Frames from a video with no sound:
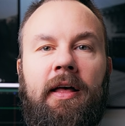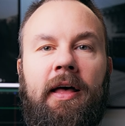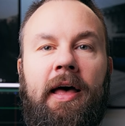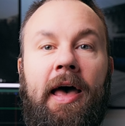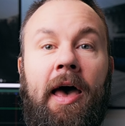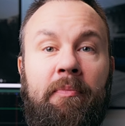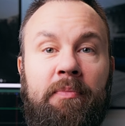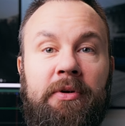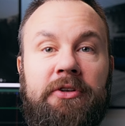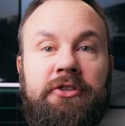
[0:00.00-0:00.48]

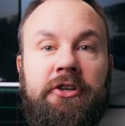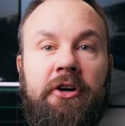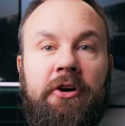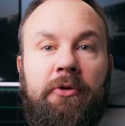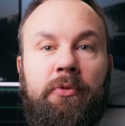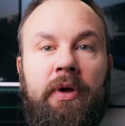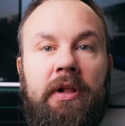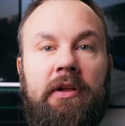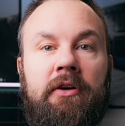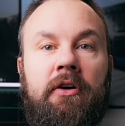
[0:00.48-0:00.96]
Aperture
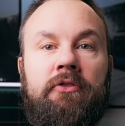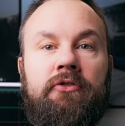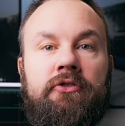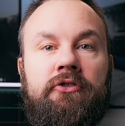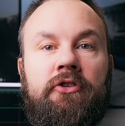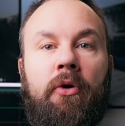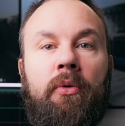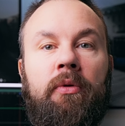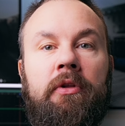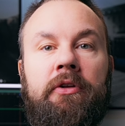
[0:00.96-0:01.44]
will
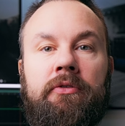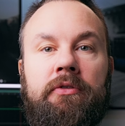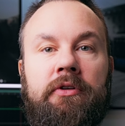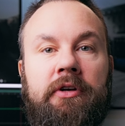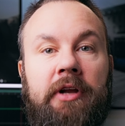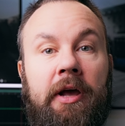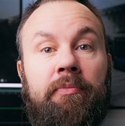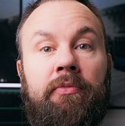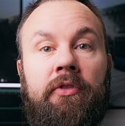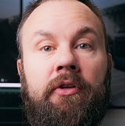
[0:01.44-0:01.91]
control your
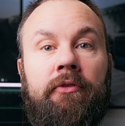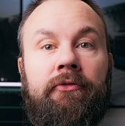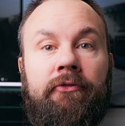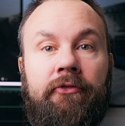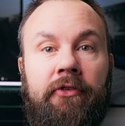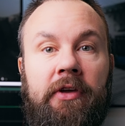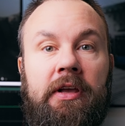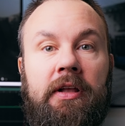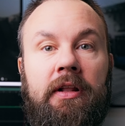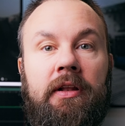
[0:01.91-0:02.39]
depth of
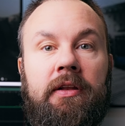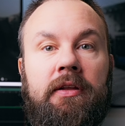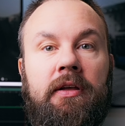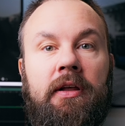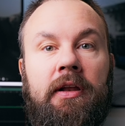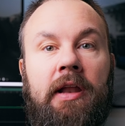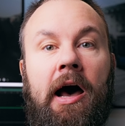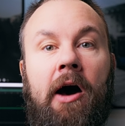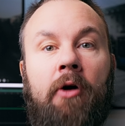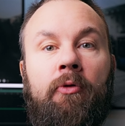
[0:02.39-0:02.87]
field
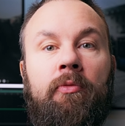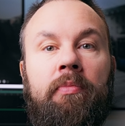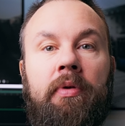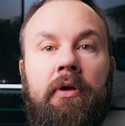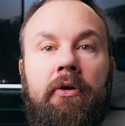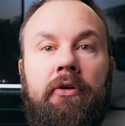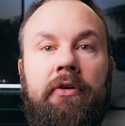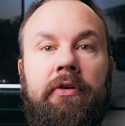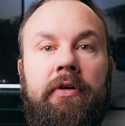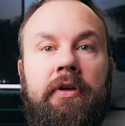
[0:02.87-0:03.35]
and how
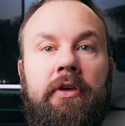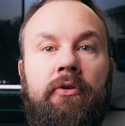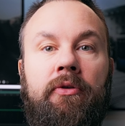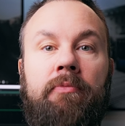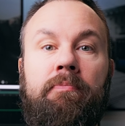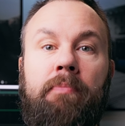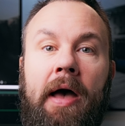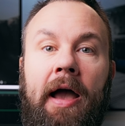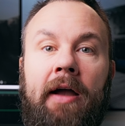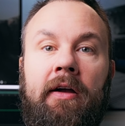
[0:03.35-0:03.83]
blurry your
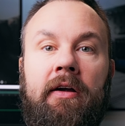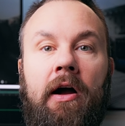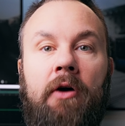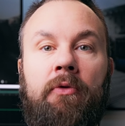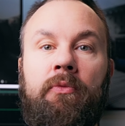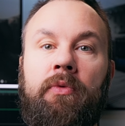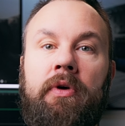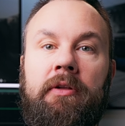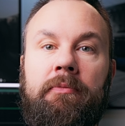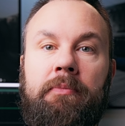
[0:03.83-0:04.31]

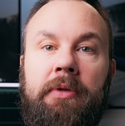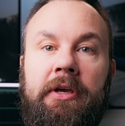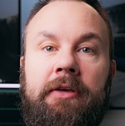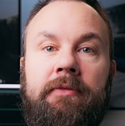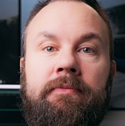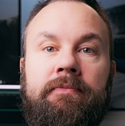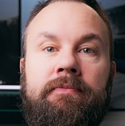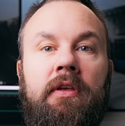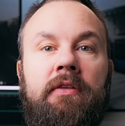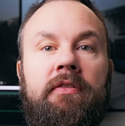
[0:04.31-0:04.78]
background will
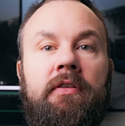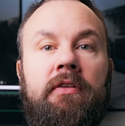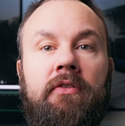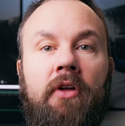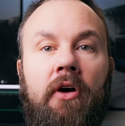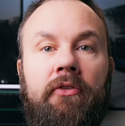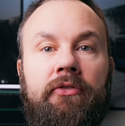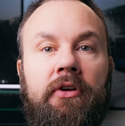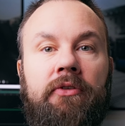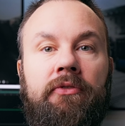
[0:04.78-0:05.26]
be. This is
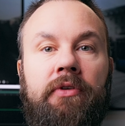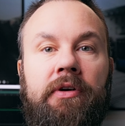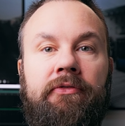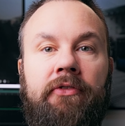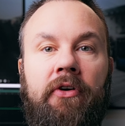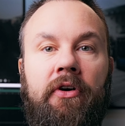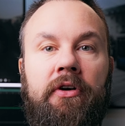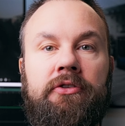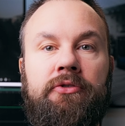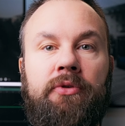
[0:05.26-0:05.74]
often
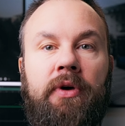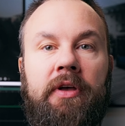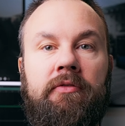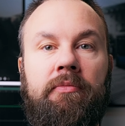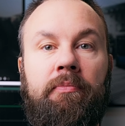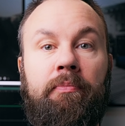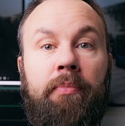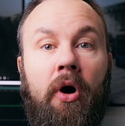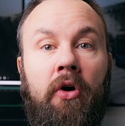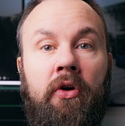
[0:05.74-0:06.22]
referred to as
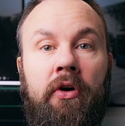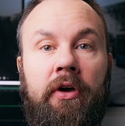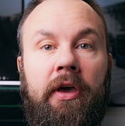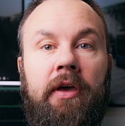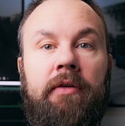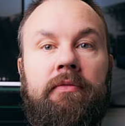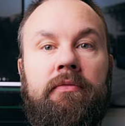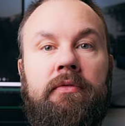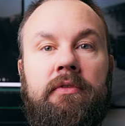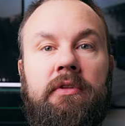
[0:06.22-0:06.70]

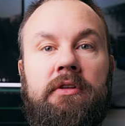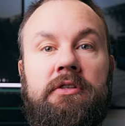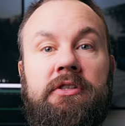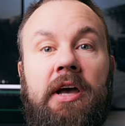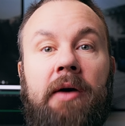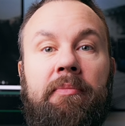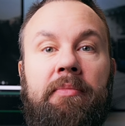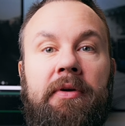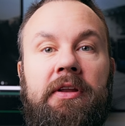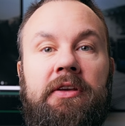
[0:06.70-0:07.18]
Bokeh, the
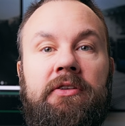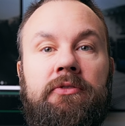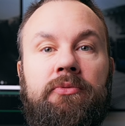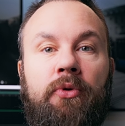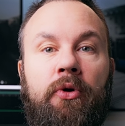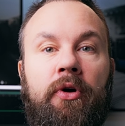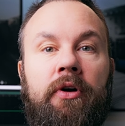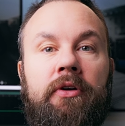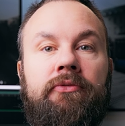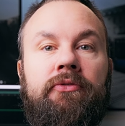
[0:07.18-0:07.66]
Japanese
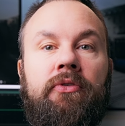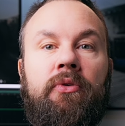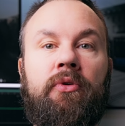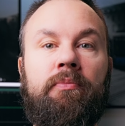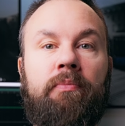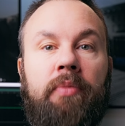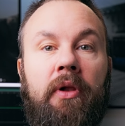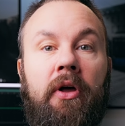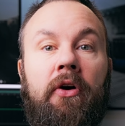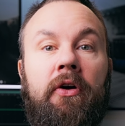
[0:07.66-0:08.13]
word for
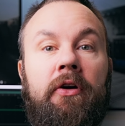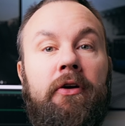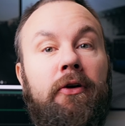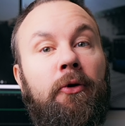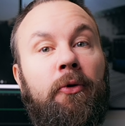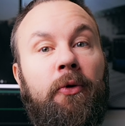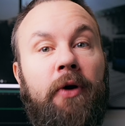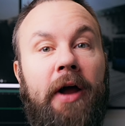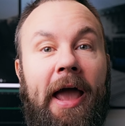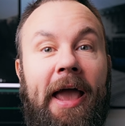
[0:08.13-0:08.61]
blur
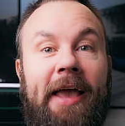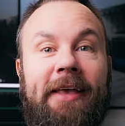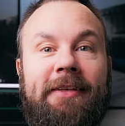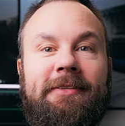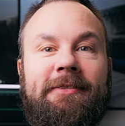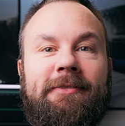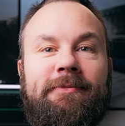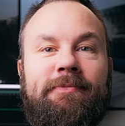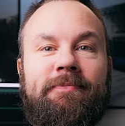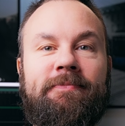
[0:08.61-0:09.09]
or
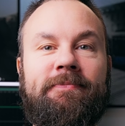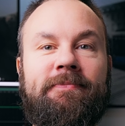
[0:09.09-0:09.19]
haze.